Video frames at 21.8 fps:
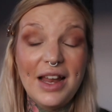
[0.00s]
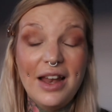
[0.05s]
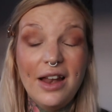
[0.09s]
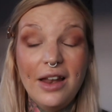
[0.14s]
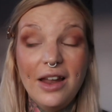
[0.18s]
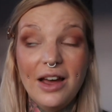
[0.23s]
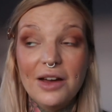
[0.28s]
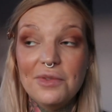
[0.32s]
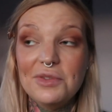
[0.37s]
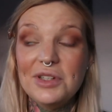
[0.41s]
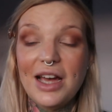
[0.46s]
I
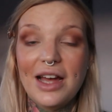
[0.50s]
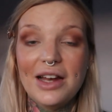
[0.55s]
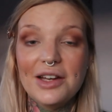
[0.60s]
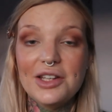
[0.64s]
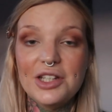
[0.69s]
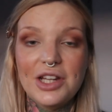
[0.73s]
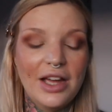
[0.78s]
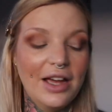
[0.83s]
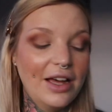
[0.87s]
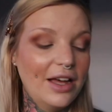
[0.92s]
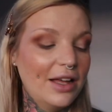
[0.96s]
love
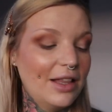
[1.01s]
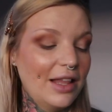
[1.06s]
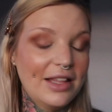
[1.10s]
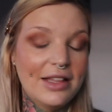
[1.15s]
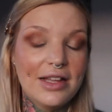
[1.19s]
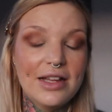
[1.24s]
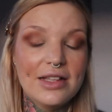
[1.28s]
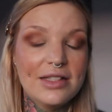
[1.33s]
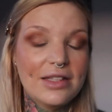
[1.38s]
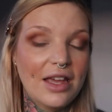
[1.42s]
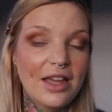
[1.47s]
Tatcha, like
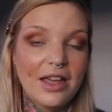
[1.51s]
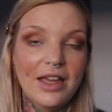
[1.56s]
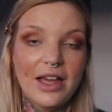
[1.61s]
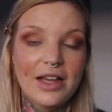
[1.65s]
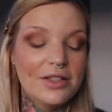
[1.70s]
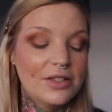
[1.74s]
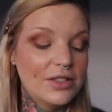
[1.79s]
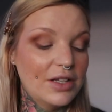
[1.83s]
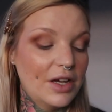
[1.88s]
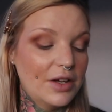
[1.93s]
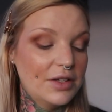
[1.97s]
their
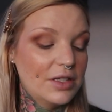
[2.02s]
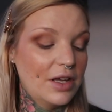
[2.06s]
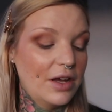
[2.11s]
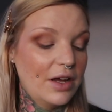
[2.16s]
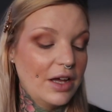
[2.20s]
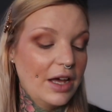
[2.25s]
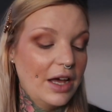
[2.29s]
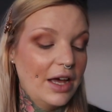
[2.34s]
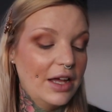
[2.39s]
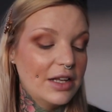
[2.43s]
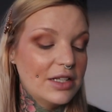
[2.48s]
skincare is so
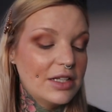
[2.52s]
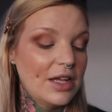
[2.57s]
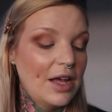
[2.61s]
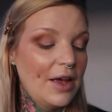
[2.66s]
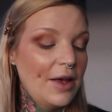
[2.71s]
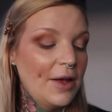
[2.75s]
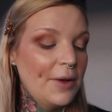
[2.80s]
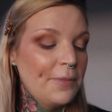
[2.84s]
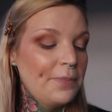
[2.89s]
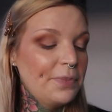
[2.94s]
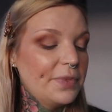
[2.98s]
good.
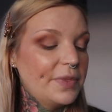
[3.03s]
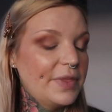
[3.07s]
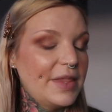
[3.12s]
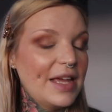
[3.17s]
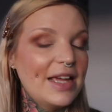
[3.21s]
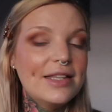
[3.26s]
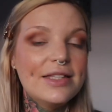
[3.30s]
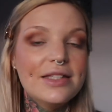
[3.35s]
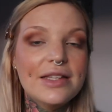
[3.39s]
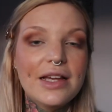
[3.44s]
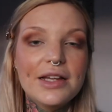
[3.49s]

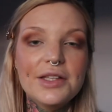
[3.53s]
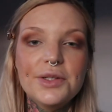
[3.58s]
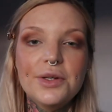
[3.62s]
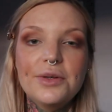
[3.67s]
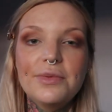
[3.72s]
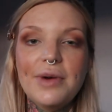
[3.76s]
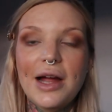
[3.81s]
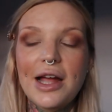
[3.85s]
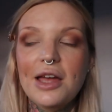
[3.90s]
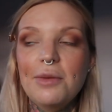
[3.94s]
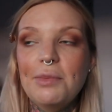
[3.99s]
This I saw
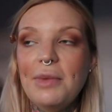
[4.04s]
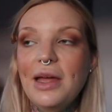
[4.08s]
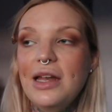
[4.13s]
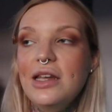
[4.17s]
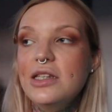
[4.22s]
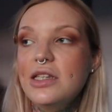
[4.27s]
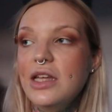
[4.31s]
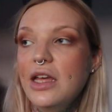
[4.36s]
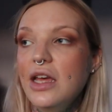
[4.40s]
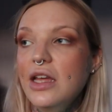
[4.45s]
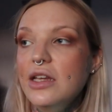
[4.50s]

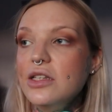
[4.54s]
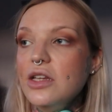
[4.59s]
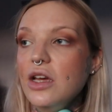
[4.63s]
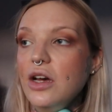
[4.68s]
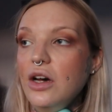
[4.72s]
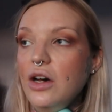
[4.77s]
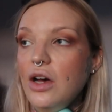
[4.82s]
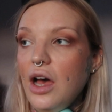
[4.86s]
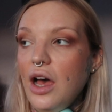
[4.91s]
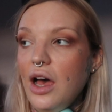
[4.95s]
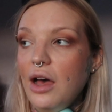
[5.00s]
recommended
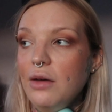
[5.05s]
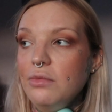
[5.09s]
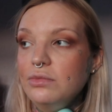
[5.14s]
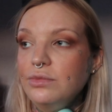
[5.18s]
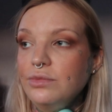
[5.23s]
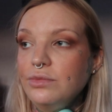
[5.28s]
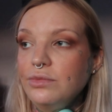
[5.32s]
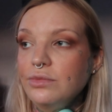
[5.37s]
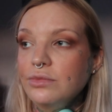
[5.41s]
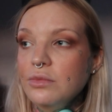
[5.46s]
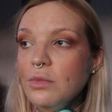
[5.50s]

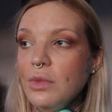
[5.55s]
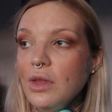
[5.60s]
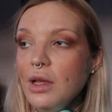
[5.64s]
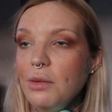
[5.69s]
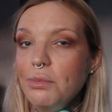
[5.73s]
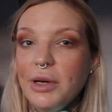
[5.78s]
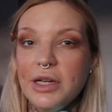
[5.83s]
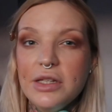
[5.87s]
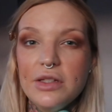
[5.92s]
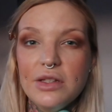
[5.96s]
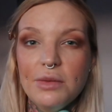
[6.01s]

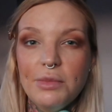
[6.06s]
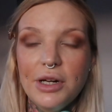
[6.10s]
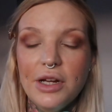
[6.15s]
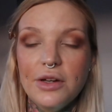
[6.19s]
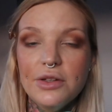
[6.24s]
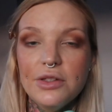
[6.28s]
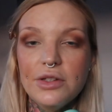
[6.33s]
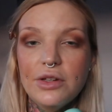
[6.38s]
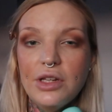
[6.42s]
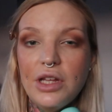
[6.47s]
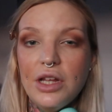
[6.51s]
by someone
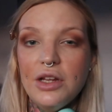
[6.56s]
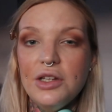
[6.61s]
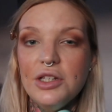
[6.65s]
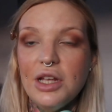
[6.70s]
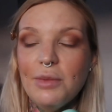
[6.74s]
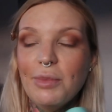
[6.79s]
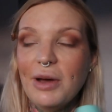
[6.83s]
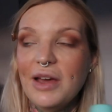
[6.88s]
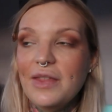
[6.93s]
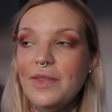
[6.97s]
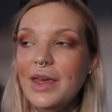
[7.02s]
else on
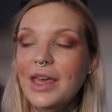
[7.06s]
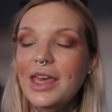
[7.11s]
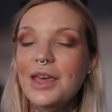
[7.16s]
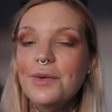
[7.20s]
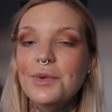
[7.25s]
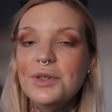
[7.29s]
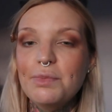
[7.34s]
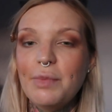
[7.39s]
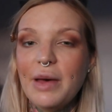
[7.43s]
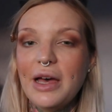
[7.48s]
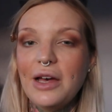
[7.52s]
YouTube. I think it
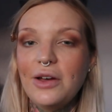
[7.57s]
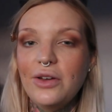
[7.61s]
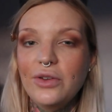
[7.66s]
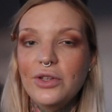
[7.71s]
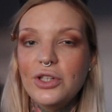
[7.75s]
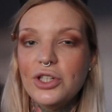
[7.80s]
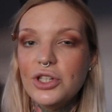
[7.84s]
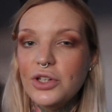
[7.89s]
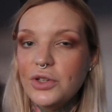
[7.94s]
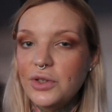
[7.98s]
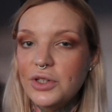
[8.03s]
was Belle
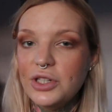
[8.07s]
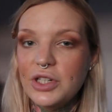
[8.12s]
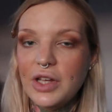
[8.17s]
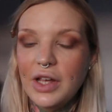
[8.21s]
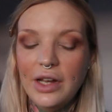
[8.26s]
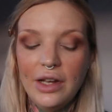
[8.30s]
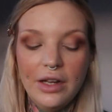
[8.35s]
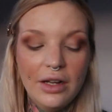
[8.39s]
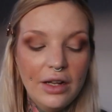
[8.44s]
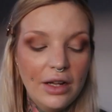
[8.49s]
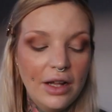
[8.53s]

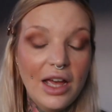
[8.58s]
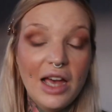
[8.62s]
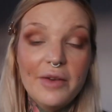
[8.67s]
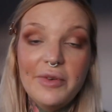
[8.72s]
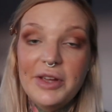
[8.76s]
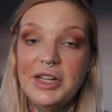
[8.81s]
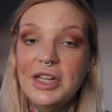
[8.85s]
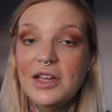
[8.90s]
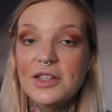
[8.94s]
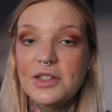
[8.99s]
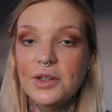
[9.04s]
Jordan. Her
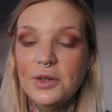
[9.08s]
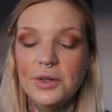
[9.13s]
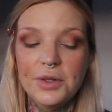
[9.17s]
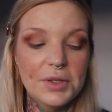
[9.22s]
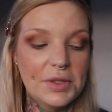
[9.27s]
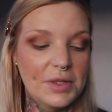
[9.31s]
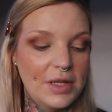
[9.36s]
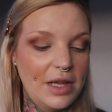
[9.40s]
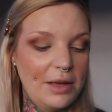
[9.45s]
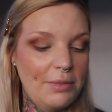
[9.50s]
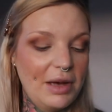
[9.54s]
video is
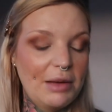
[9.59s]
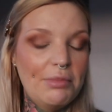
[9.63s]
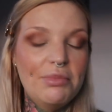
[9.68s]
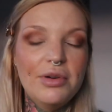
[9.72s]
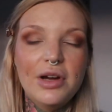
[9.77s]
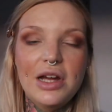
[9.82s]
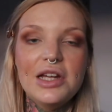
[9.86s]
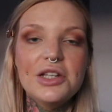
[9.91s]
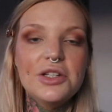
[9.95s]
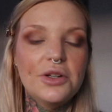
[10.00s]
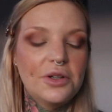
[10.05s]
awesome. I'm
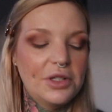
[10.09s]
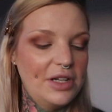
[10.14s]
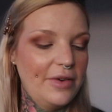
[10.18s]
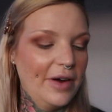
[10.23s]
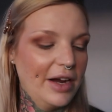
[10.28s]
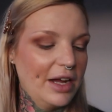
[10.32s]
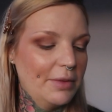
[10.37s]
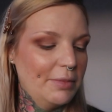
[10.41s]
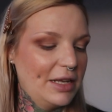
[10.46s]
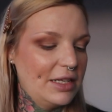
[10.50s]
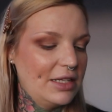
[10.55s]
pretty sure she
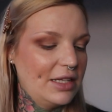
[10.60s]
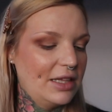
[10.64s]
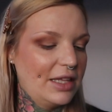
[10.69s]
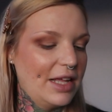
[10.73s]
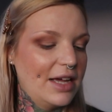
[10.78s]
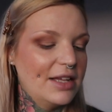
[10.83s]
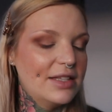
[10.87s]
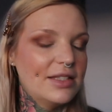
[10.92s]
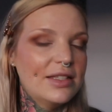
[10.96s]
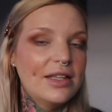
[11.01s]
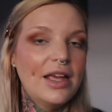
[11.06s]
recommended
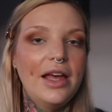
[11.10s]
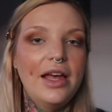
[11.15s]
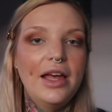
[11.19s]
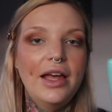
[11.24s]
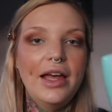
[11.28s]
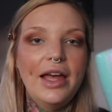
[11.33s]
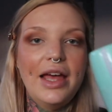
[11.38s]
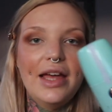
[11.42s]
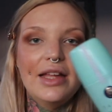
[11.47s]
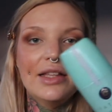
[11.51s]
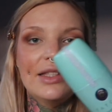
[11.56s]
this.
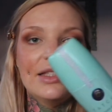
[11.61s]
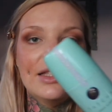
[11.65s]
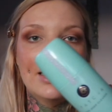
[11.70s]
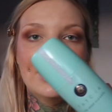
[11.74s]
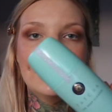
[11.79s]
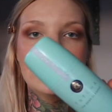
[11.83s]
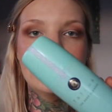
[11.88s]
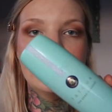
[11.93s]
It's